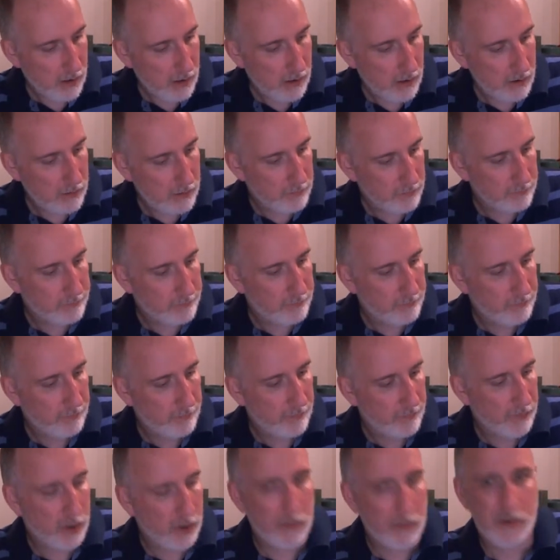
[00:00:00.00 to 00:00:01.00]
Um,
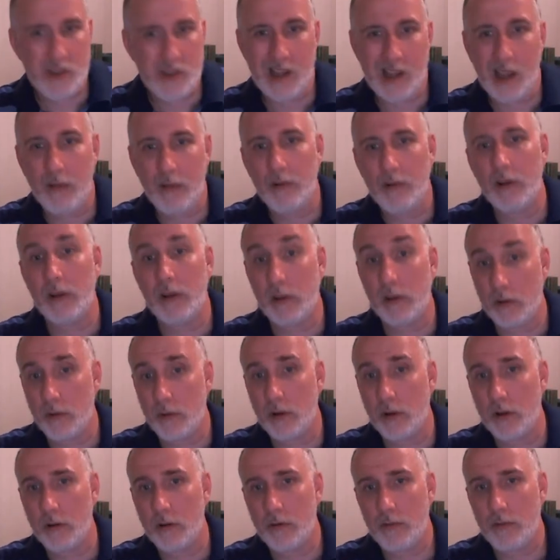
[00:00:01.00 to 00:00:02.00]
almost everything
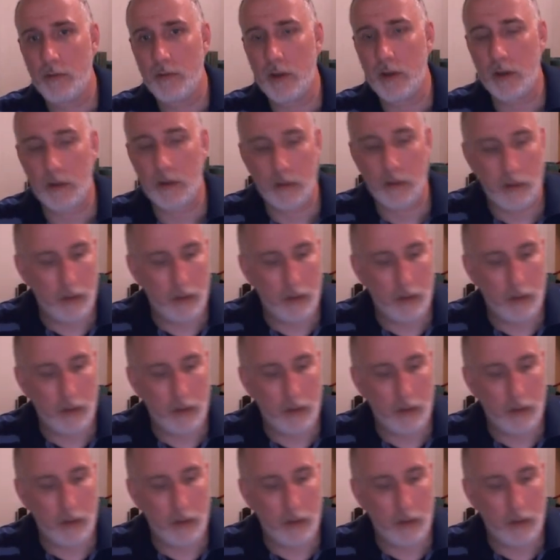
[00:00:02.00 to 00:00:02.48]
Greek is fake.